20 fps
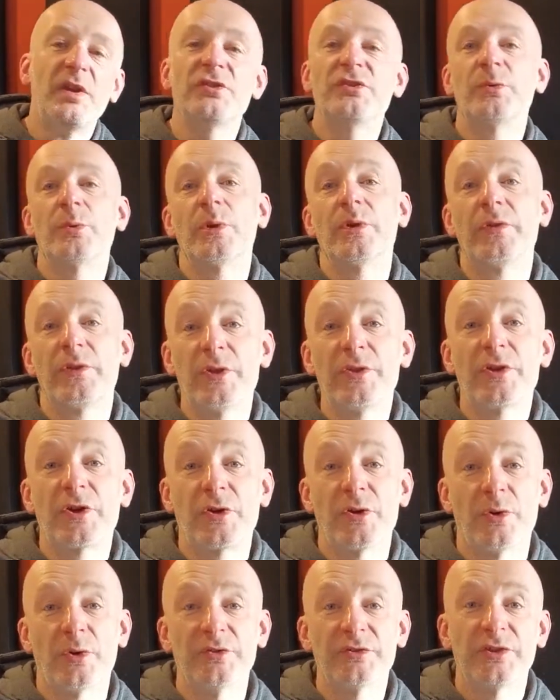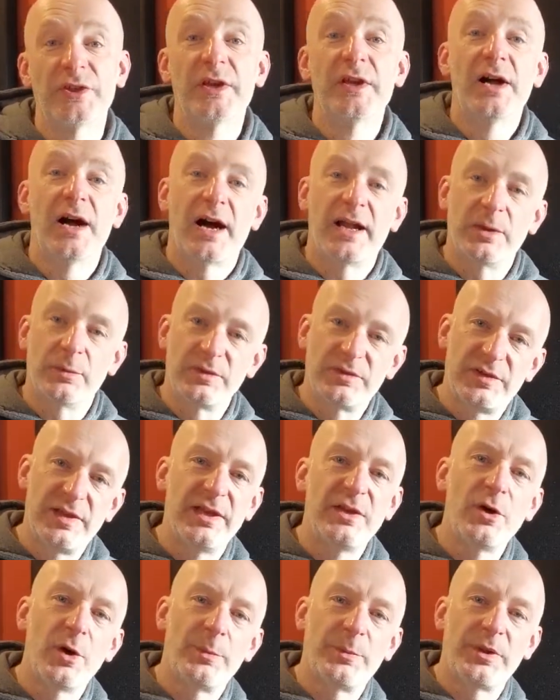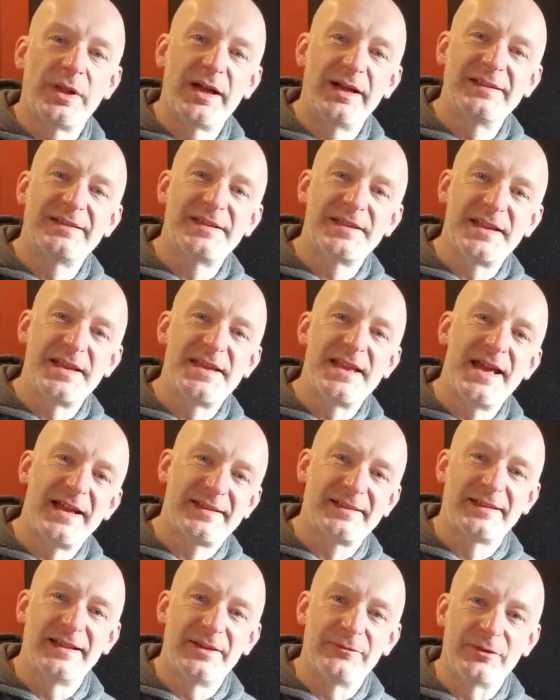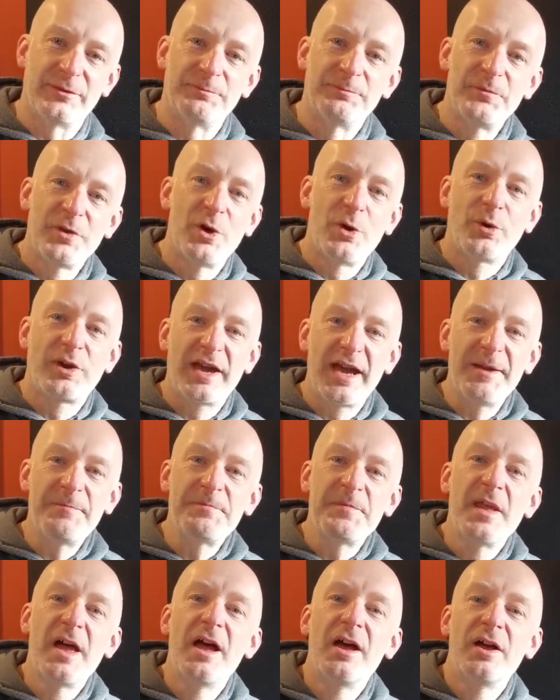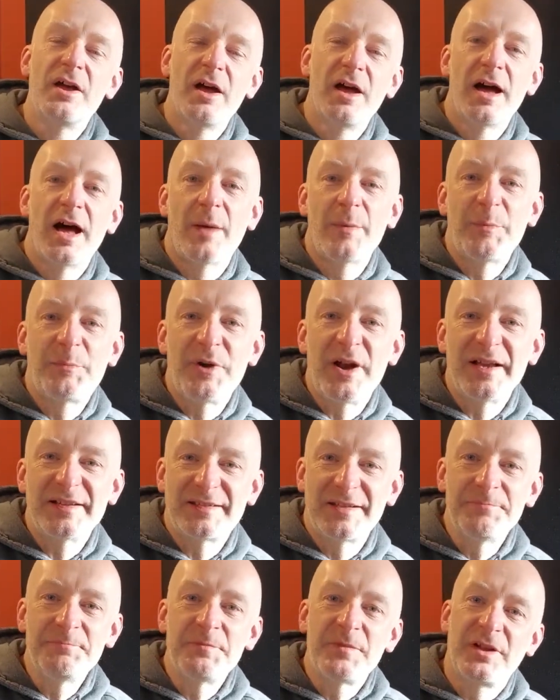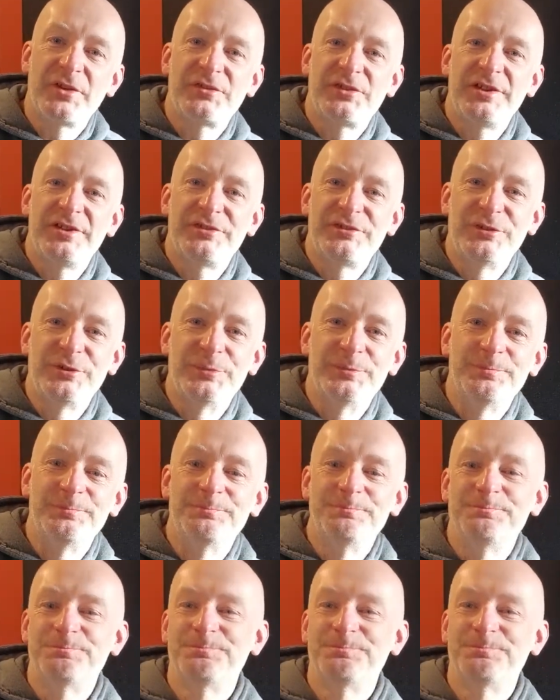to all the other chords, and it will take your playing to the next level. Okay, happy practicing. I'll see you soon.